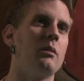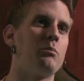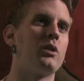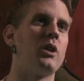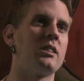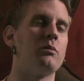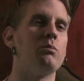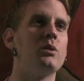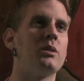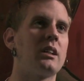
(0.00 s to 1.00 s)
progressive
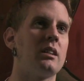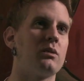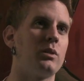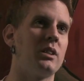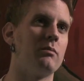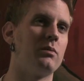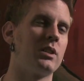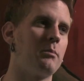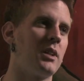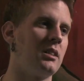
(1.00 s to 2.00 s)
music is really
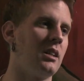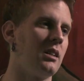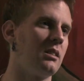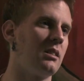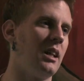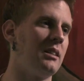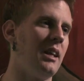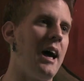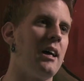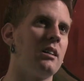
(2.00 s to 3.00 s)
something
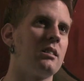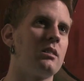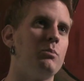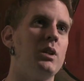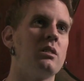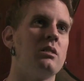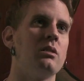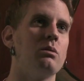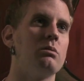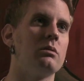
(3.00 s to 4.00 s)
that speaks
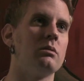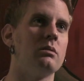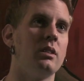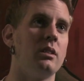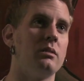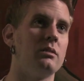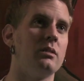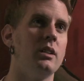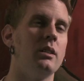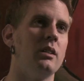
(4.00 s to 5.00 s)
to
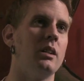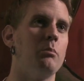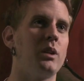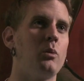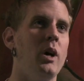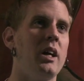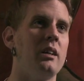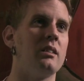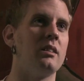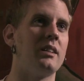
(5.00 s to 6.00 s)
in a big
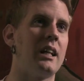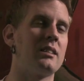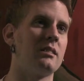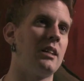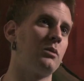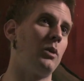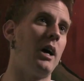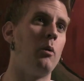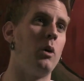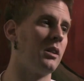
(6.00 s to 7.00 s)
way. That's why
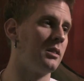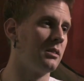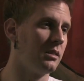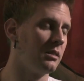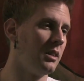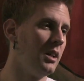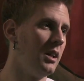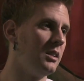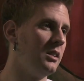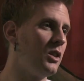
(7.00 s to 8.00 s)
I wanted to
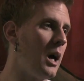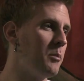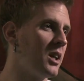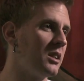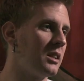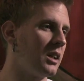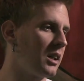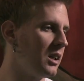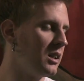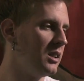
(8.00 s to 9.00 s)
do that, because it's like
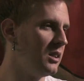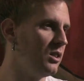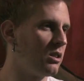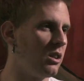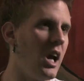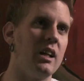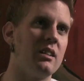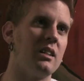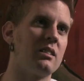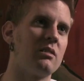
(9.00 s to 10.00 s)
you're creating
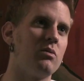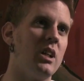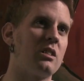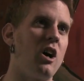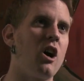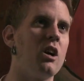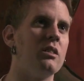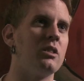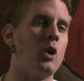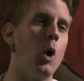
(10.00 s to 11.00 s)
this art,
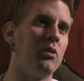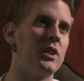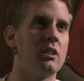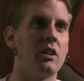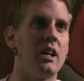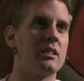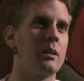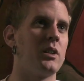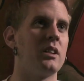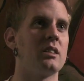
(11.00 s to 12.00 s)
and you're hopefully creating
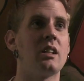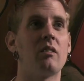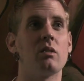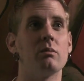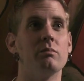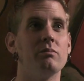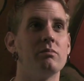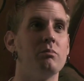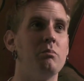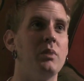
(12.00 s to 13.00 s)
something that's never
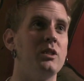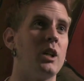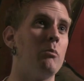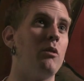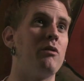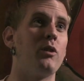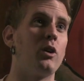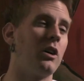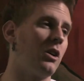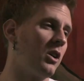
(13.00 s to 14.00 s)
been done
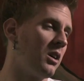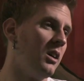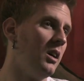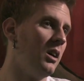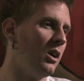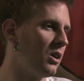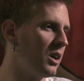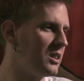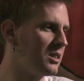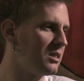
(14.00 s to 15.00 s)
before, or
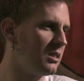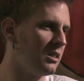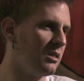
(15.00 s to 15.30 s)
it's